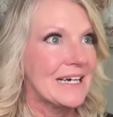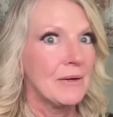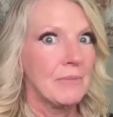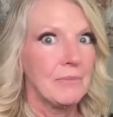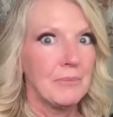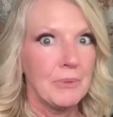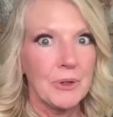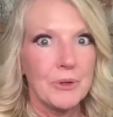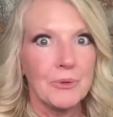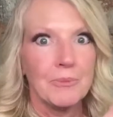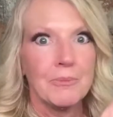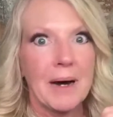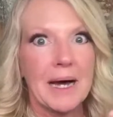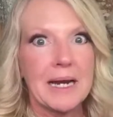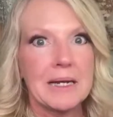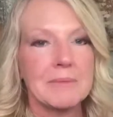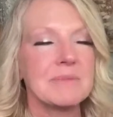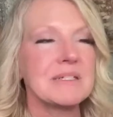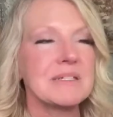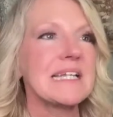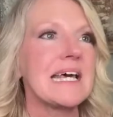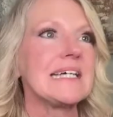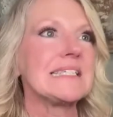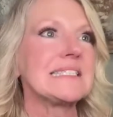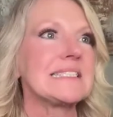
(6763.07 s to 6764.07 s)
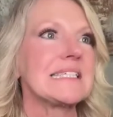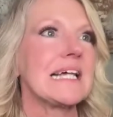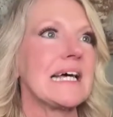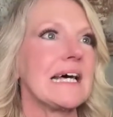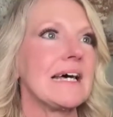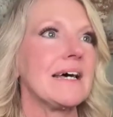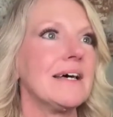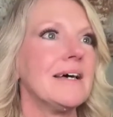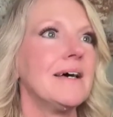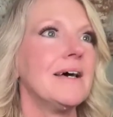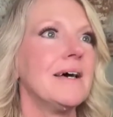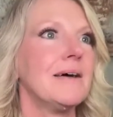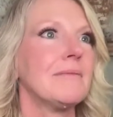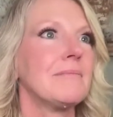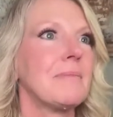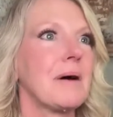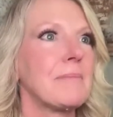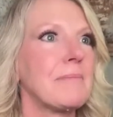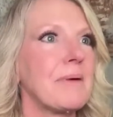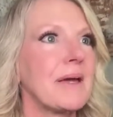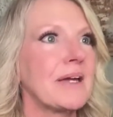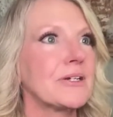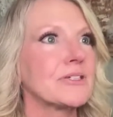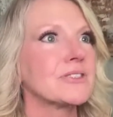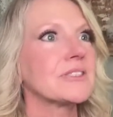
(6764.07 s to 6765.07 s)
Ooh, bought him a Tesla. My
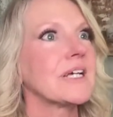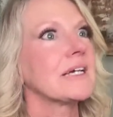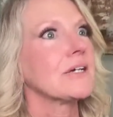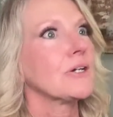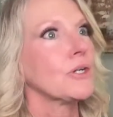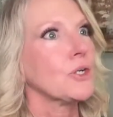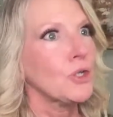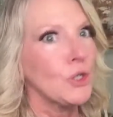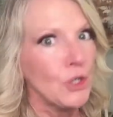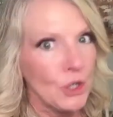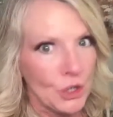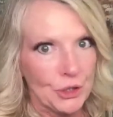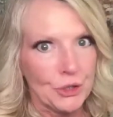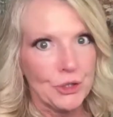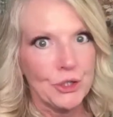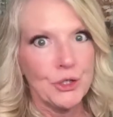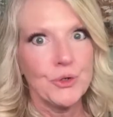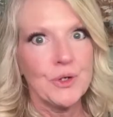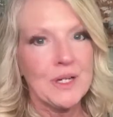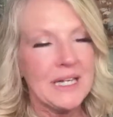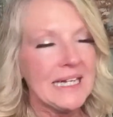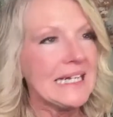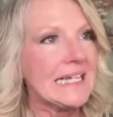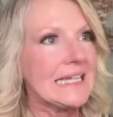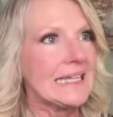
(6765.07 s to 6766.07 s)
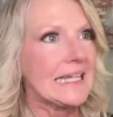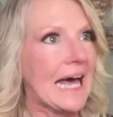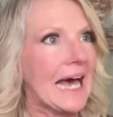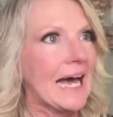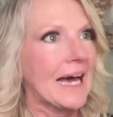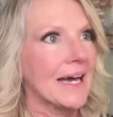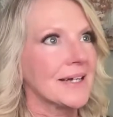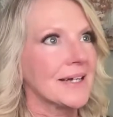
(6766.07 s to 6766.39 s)
banker's like, good, you needed that.